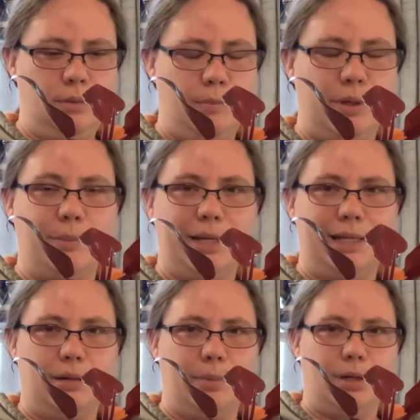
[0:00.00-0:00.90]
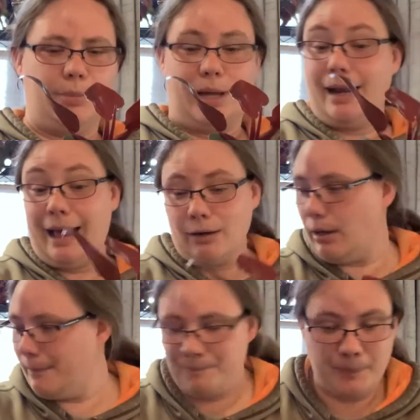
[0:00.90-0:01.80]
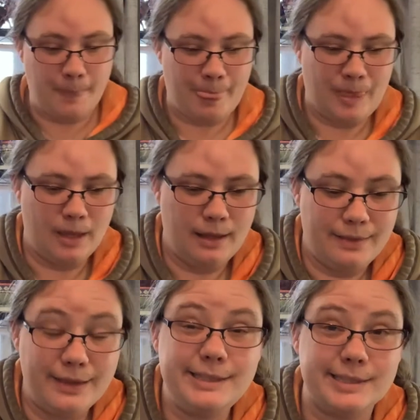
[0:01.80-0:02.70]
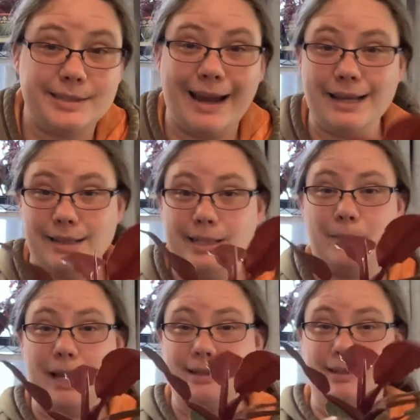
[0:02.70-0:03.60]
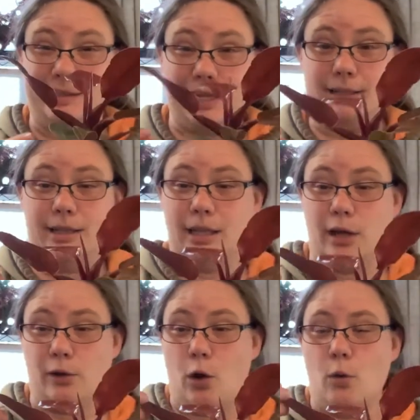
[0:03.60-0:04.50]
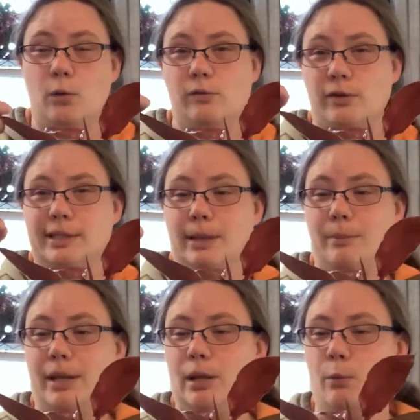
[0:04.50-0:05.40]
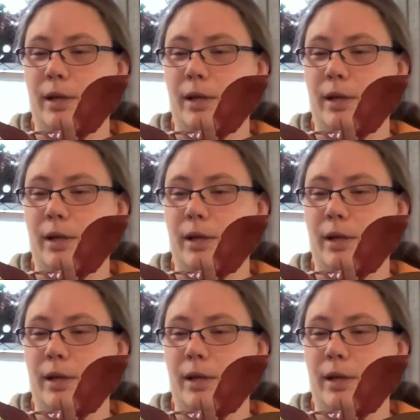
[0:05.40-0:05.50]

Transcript: But it might need a bigger pot. I don't know. This plant is technically on hold for somebody.